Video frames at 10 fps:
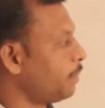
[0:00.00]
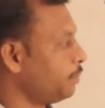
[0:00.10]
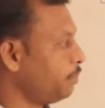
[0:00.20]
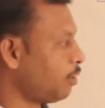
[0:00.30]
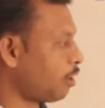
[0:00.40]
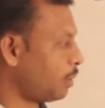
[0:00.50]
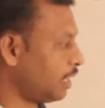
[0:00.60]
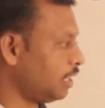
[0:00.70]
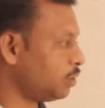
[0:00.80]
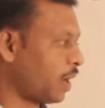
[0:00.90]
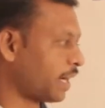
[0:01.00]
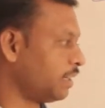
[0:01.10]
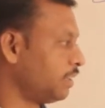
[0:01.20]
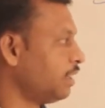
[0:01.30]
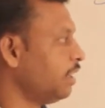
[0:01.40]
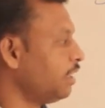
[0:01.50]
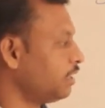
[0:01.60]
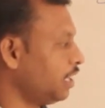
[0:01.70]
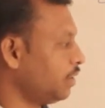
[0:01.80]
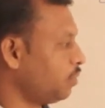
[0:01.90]
p orbital is vacant.
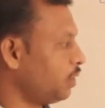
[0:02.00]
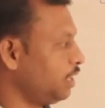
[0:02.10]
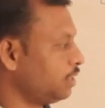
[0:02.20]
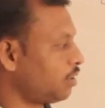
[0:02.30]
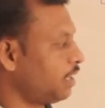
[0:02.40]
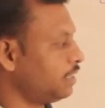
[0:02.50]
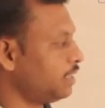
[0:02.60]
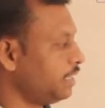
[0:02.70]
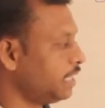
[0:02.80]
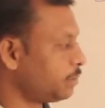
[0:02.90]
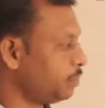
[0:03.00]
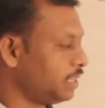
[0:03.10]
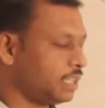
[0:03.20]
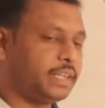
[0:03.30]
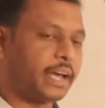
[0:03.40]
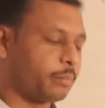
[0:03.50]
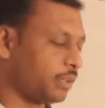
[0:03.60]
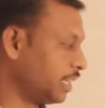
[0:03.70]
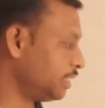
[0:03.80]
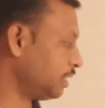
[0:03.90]
Therefore, it is called as a sp3
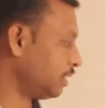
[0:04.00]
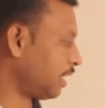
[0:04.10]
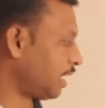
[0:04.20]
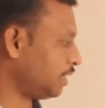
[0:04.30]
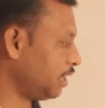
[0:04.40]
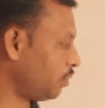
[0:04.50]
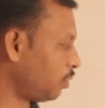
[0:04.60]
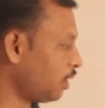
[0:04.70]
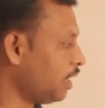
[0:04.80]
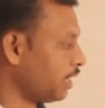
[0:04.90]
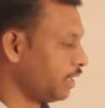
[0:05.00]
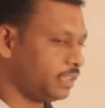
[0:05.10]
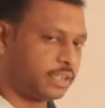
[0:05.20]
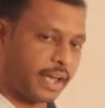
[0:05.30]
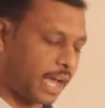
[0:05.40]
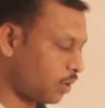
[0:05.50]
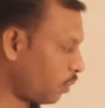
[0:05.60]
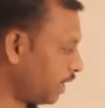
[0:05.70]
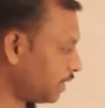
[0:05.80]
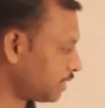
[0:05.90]
hybridization, and therefore it
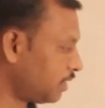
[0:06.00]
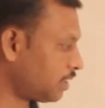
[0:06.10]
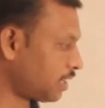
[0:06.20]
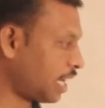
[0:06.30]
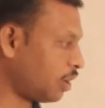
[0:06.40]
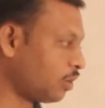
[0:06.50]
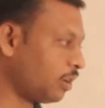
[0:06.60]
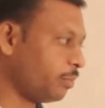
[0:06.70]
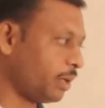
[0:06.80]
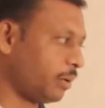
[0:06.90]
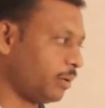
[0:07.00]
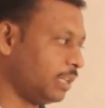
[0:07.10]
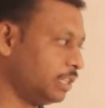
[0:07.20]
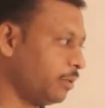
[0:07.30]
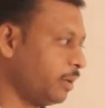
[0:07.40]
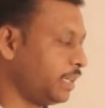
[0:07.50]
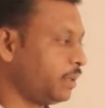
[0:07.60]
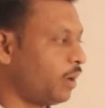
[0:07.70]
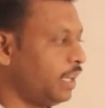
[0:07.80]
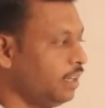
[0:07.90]
acquires a trigonal pyramidal
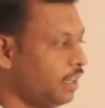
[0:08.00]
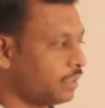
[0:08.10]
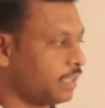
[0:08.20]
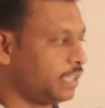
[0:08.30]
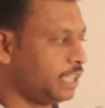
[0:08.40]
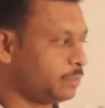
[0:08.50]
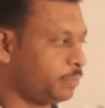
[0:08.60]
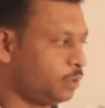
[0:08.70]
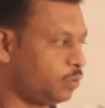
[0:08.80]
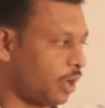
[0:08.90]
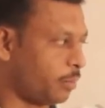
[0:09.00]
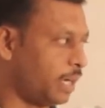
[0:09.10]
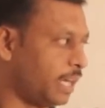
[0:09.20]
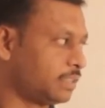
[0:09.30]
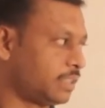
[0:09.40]
geometry, while that sp2 hybridized